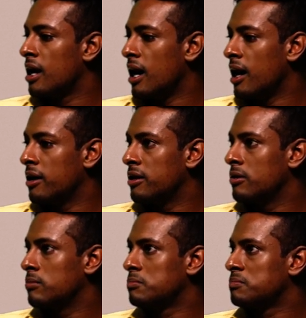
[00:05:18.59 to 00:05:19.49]

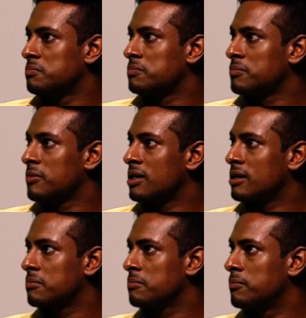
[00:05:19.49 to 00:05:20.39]
I
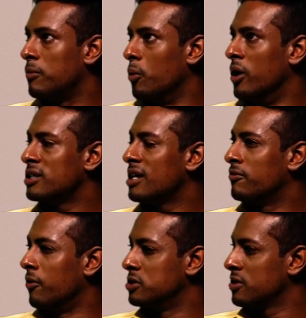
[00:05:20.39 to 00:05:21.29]
worked at
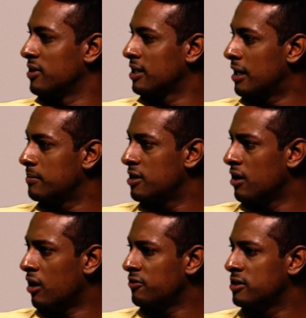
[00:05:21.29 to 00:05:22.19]
Voice of the Cape
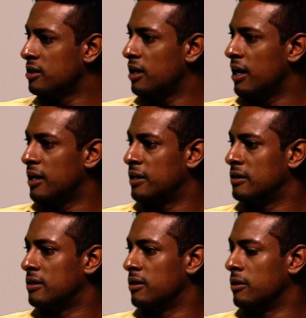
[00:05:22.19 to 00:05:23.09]
thereafter,
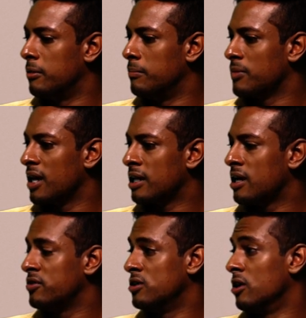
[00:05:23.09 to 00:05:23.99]
and I
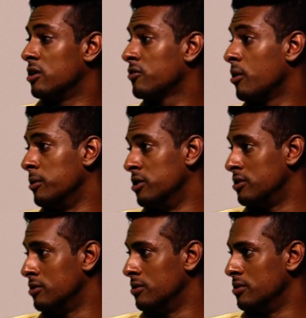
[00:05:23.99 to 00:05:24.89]
covered a lot of
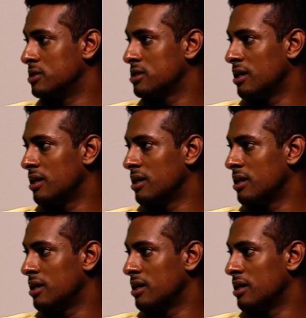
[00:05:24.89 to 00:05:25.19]
community news.